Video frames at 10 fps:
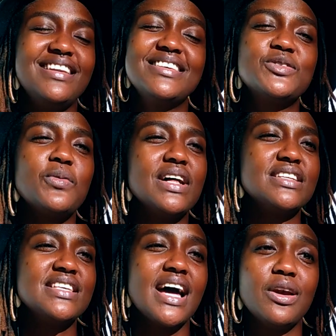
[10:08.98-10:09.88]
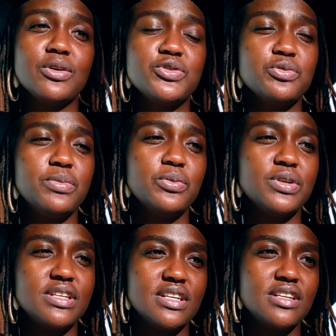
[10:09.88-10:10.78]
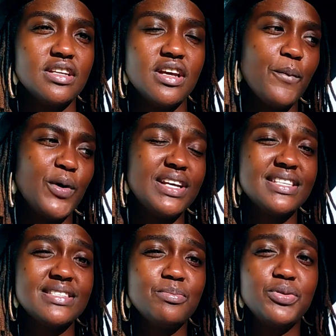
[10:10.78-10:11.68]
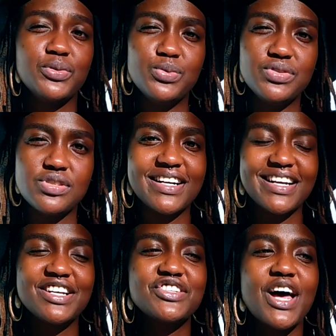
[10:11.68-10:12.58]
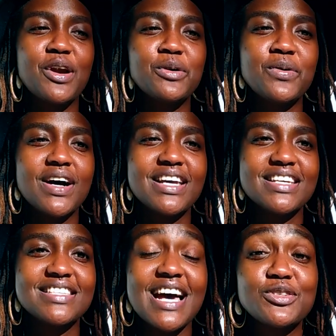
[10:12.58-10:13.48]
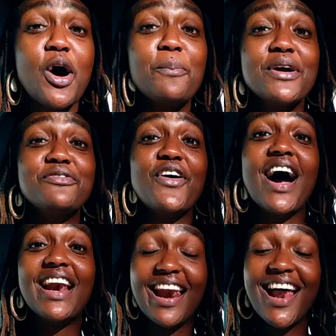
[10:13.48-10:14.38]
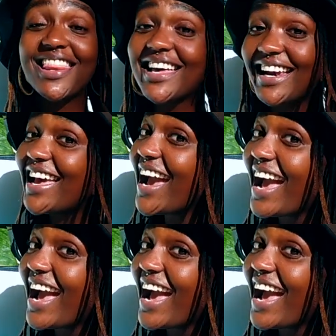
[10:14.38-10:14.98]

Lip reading: this world, it's hard not to be wounded or less bruised. And shadow work is a topic for another day,